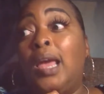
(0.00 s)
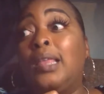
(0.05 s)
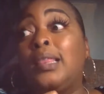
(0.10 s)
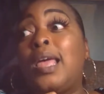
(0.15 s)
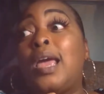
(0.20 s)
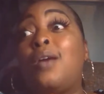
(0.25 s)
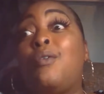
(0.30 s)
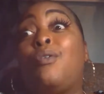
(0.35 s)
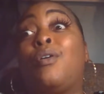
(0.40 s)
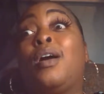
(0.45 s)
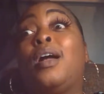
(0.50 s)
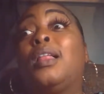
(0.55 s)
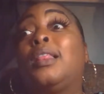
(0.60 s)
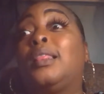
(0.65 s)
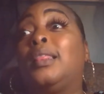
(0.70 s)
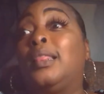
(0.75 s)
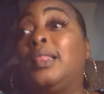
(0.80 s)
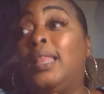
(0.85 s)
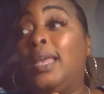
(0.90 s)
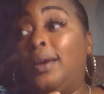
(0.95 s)
They are
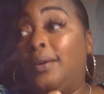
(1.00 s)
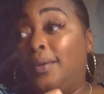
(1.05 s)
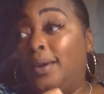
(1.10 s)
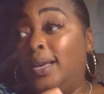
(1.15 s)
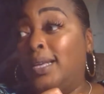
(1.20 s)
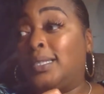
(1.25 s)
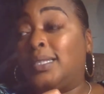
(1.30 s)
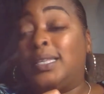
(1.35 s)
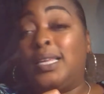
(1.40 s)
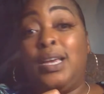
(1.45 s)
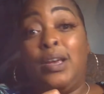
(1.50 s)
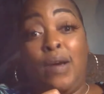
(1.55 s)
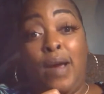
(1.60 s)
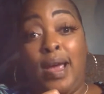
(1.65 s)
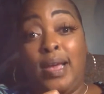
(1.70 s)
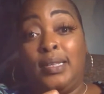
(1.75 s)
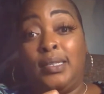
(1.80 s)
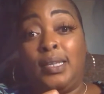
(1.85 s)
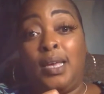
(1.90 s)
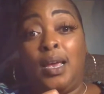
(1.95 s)
hilariously
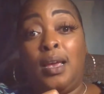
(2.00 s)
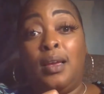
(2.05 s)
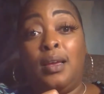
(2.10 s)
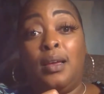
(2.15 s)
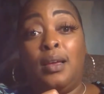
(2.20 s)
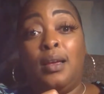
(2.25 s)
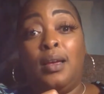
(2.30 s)
crazy.